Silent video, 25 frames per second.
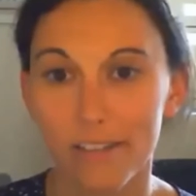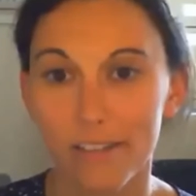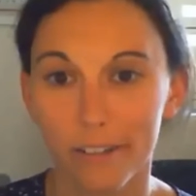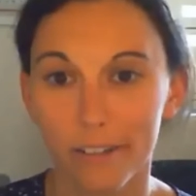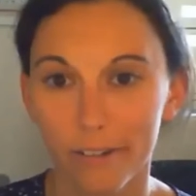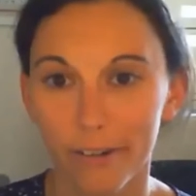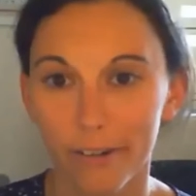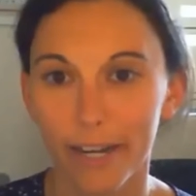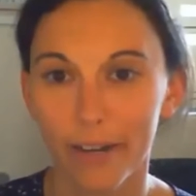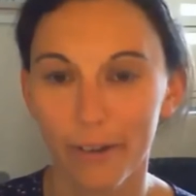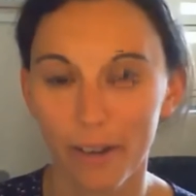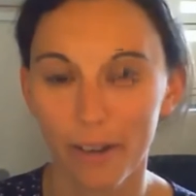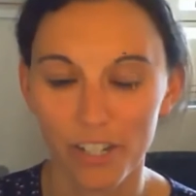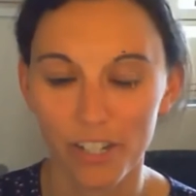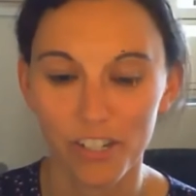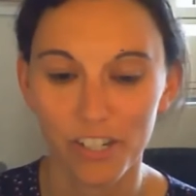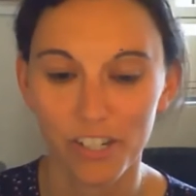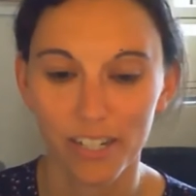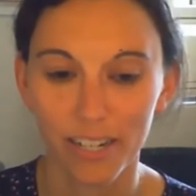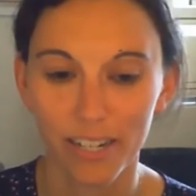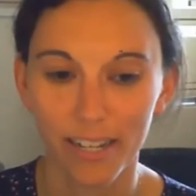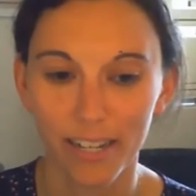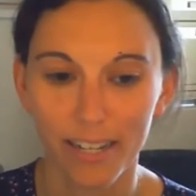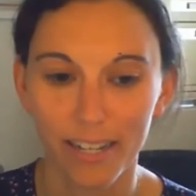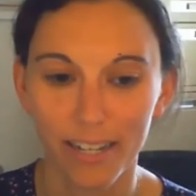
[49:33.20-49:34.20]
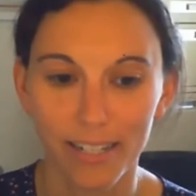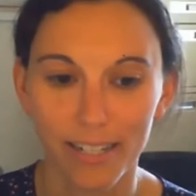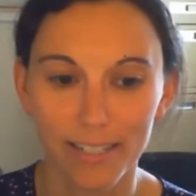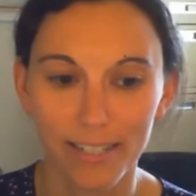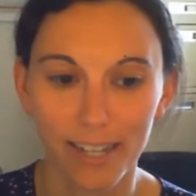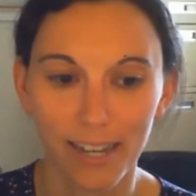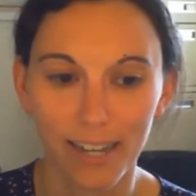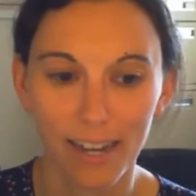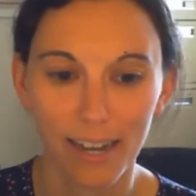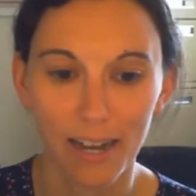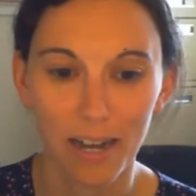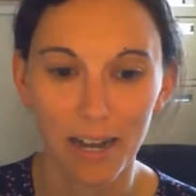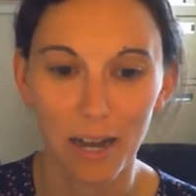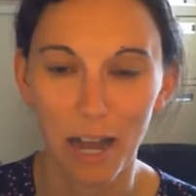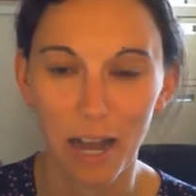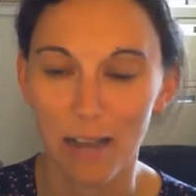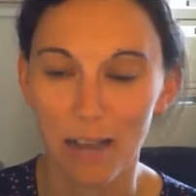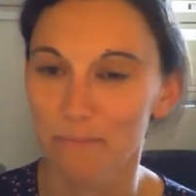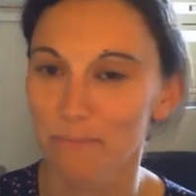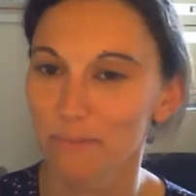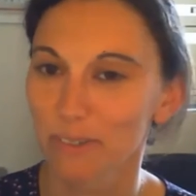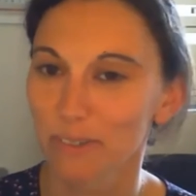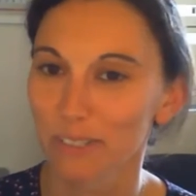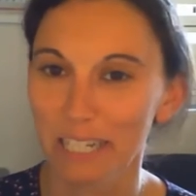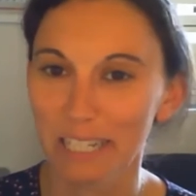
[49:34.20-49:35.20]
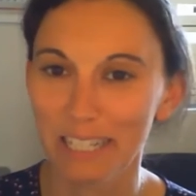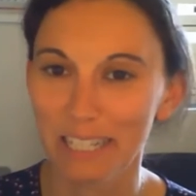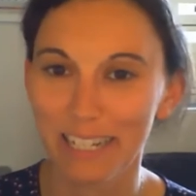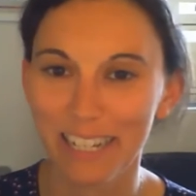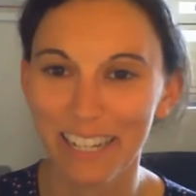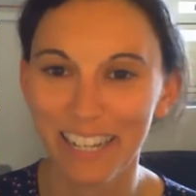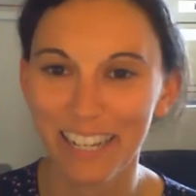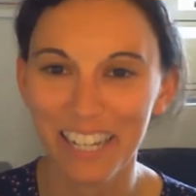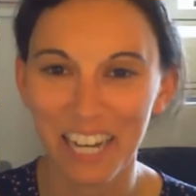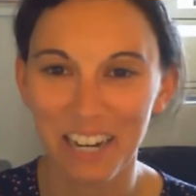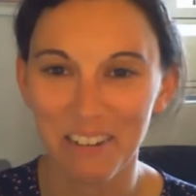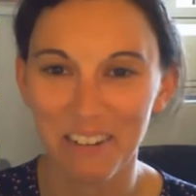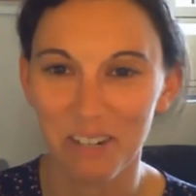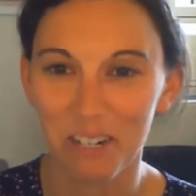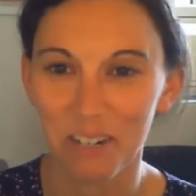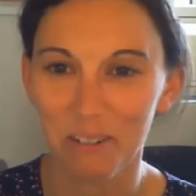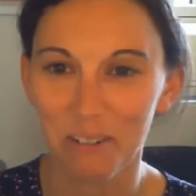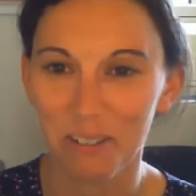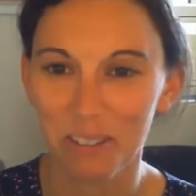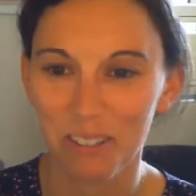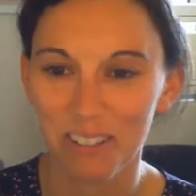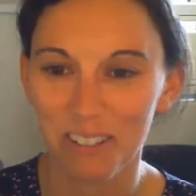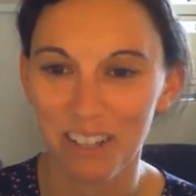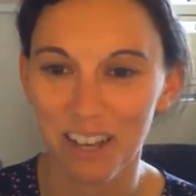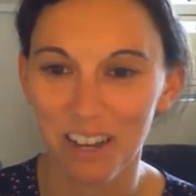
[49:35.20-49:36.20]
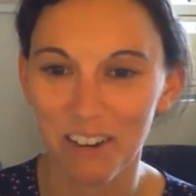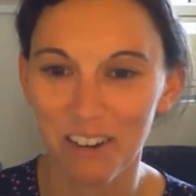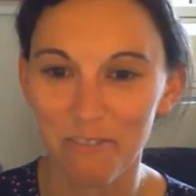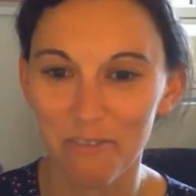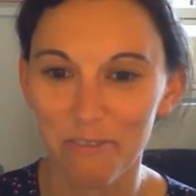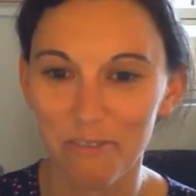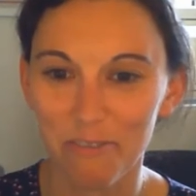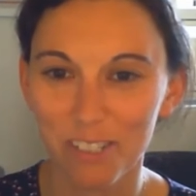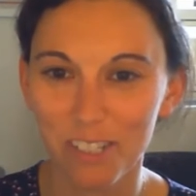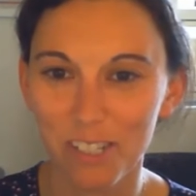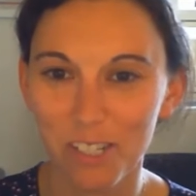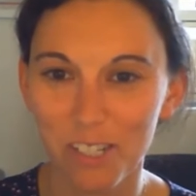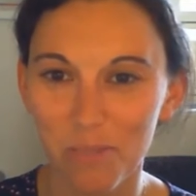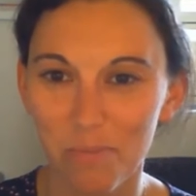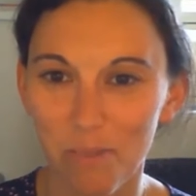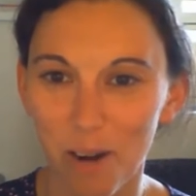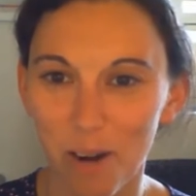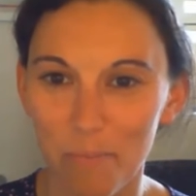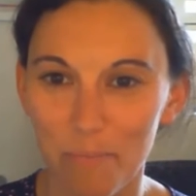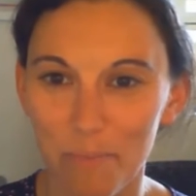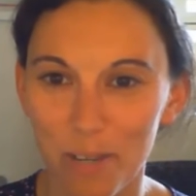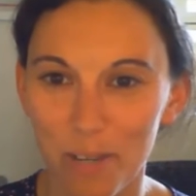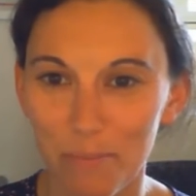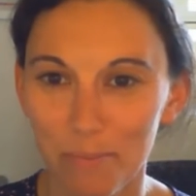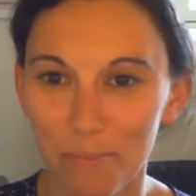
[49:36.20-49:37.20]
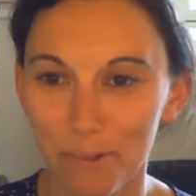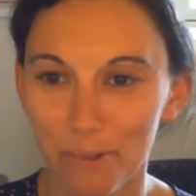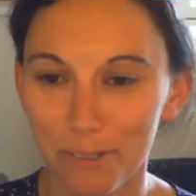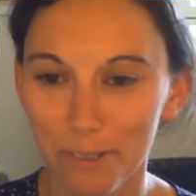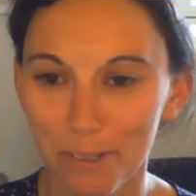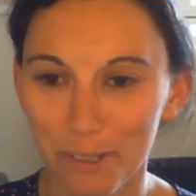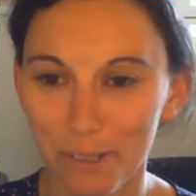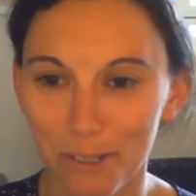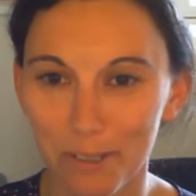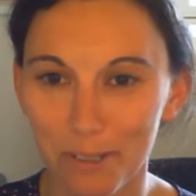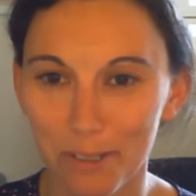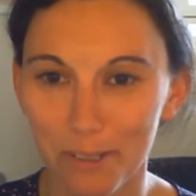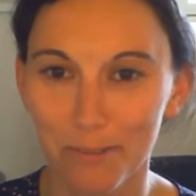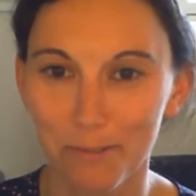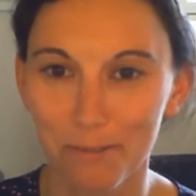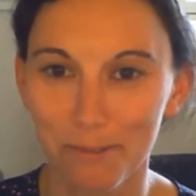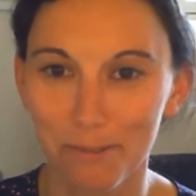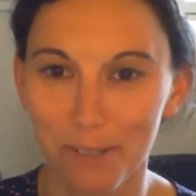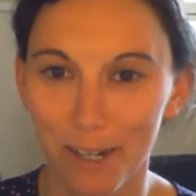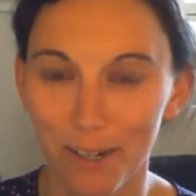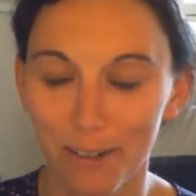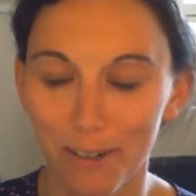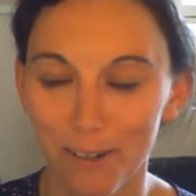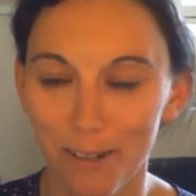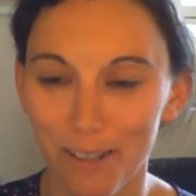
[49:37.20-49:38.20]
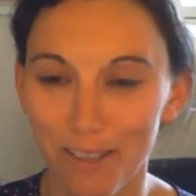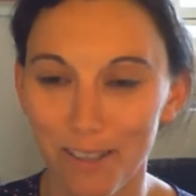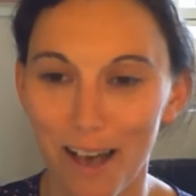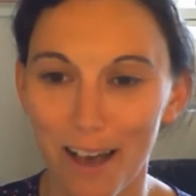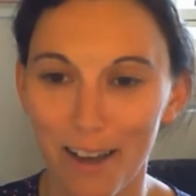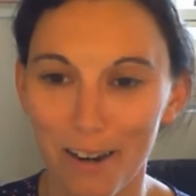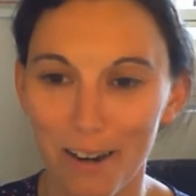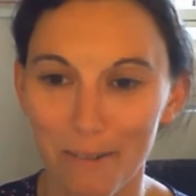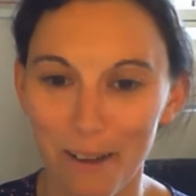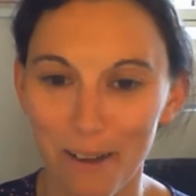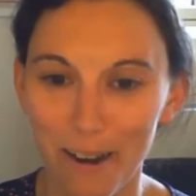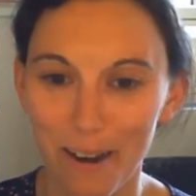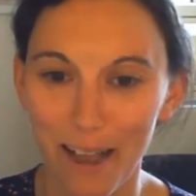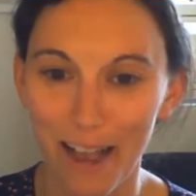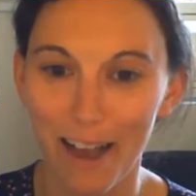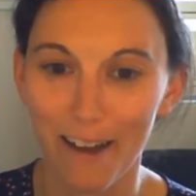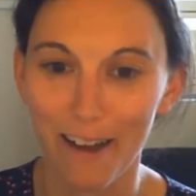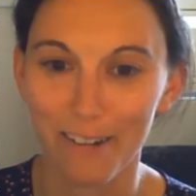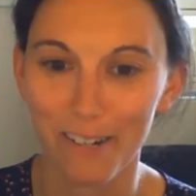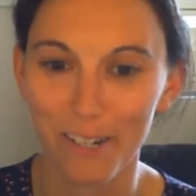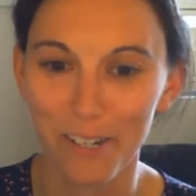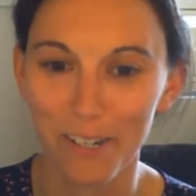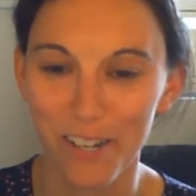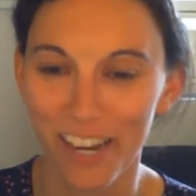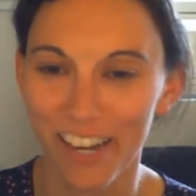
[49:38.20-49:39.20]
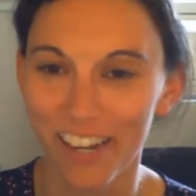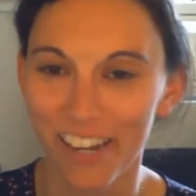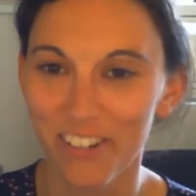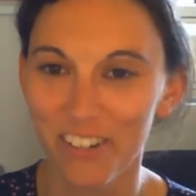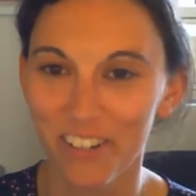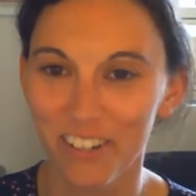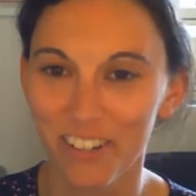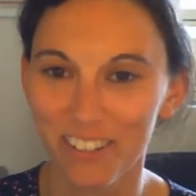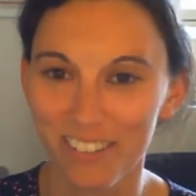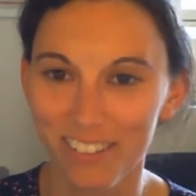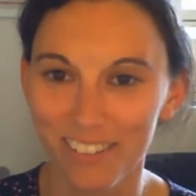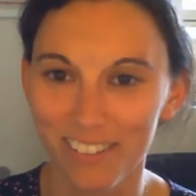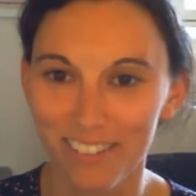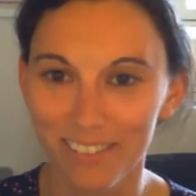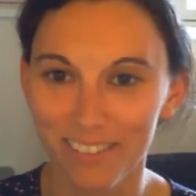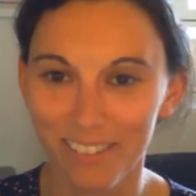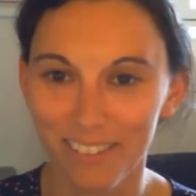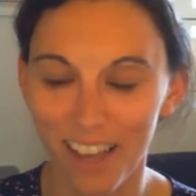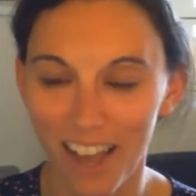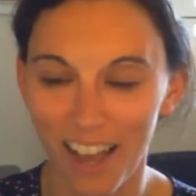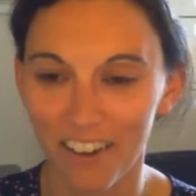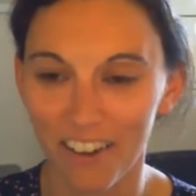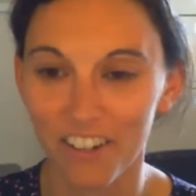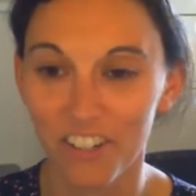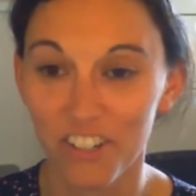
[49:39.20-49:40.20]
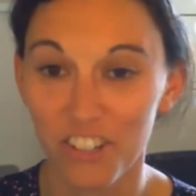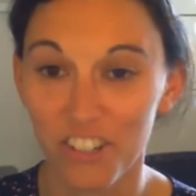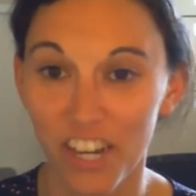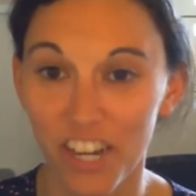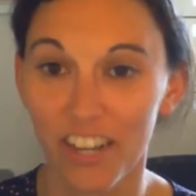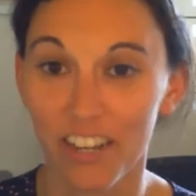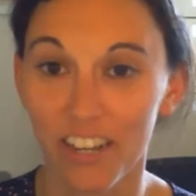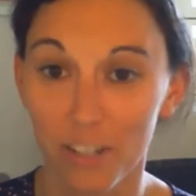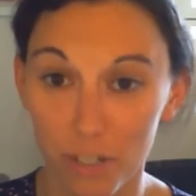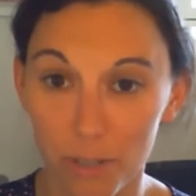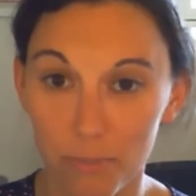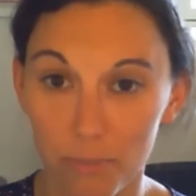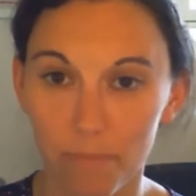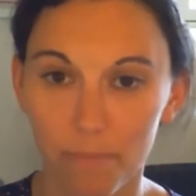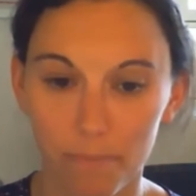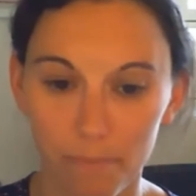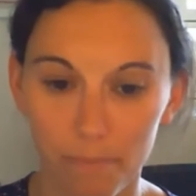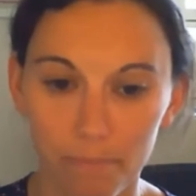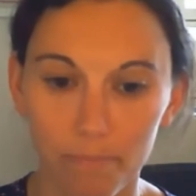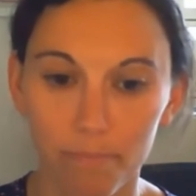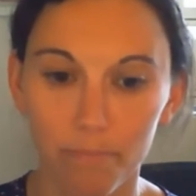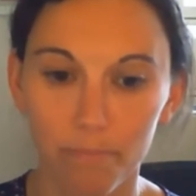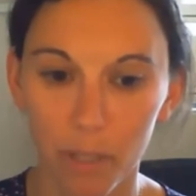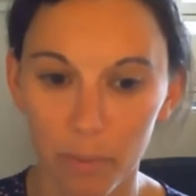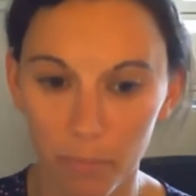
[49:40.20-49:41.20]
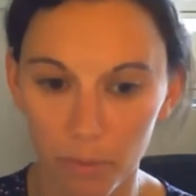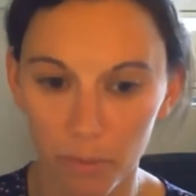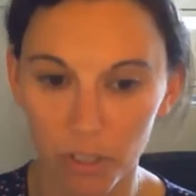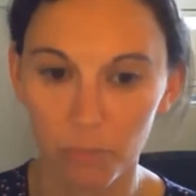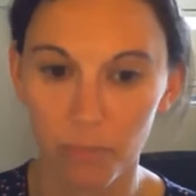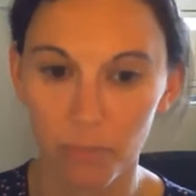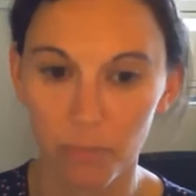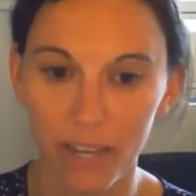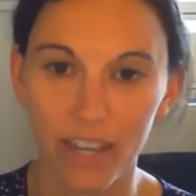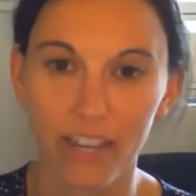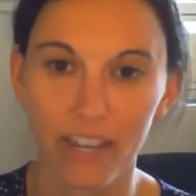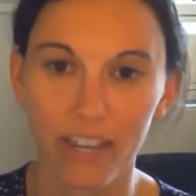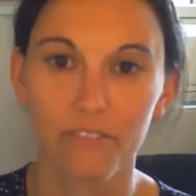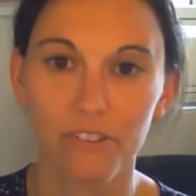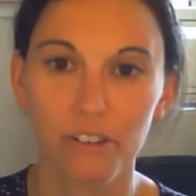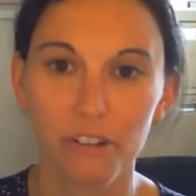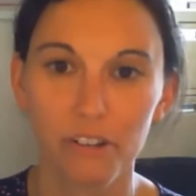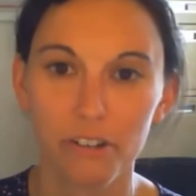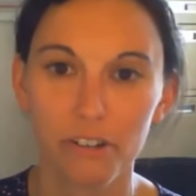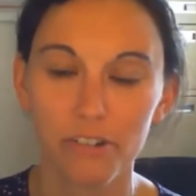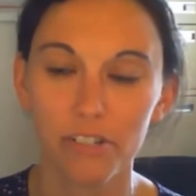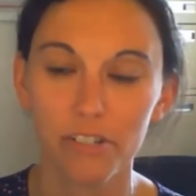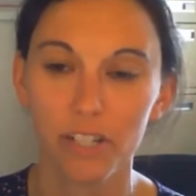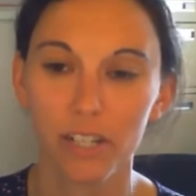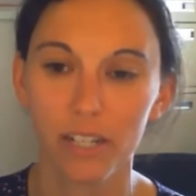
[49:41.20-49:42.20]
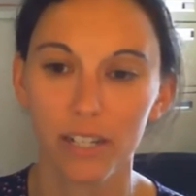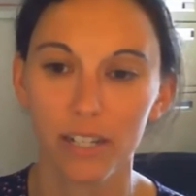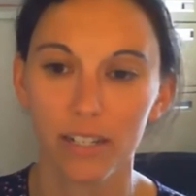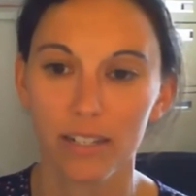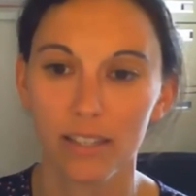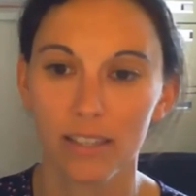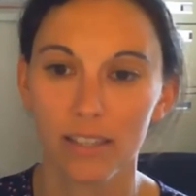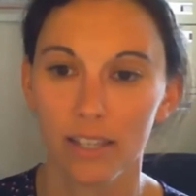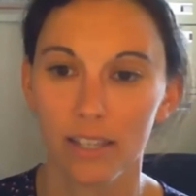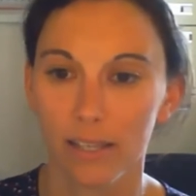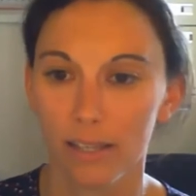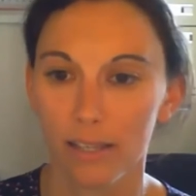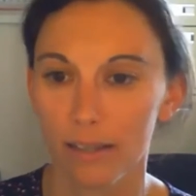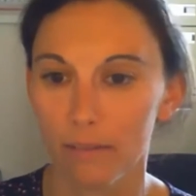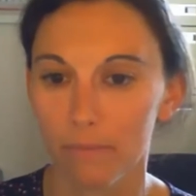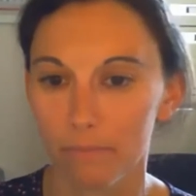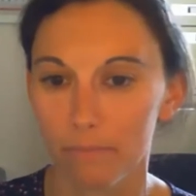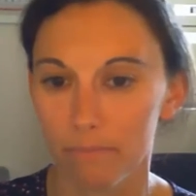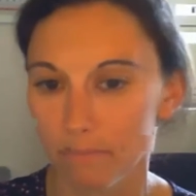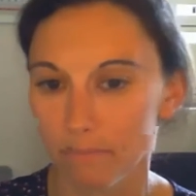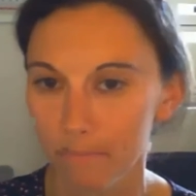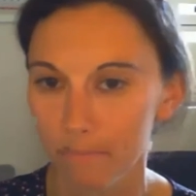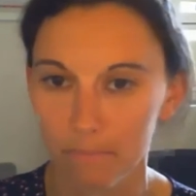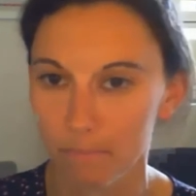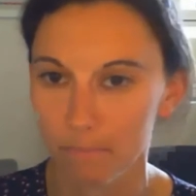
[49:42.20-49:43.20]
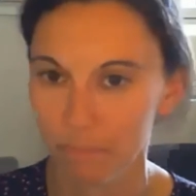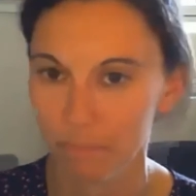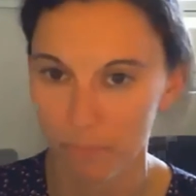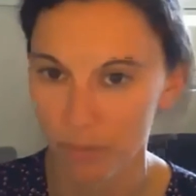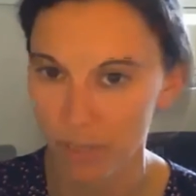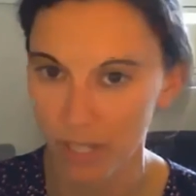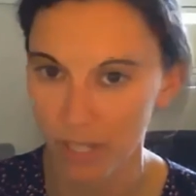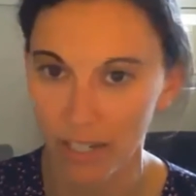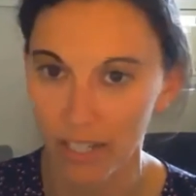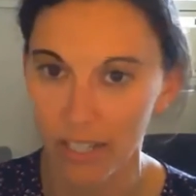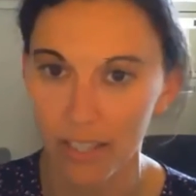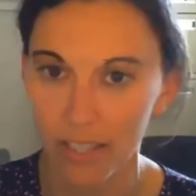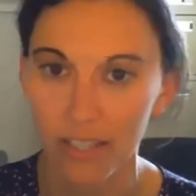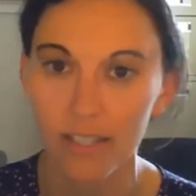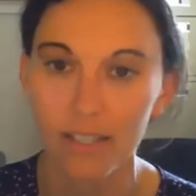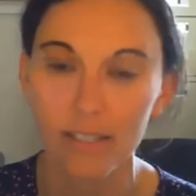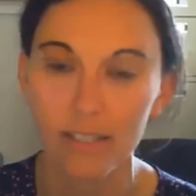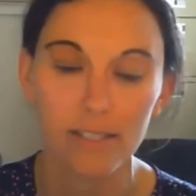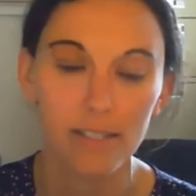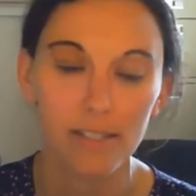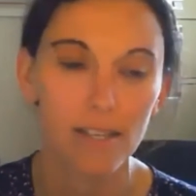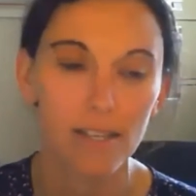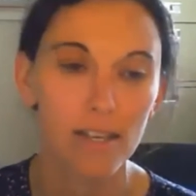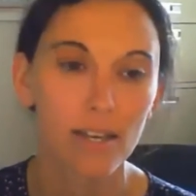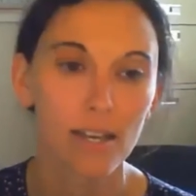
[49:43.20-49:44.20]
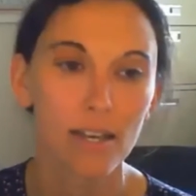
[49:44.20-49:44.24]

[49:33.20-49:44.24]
a great question. And uh, I'm really lucky. I work with a lot of really smart people who know a lot about how to change how to change people's behaviors and they study this.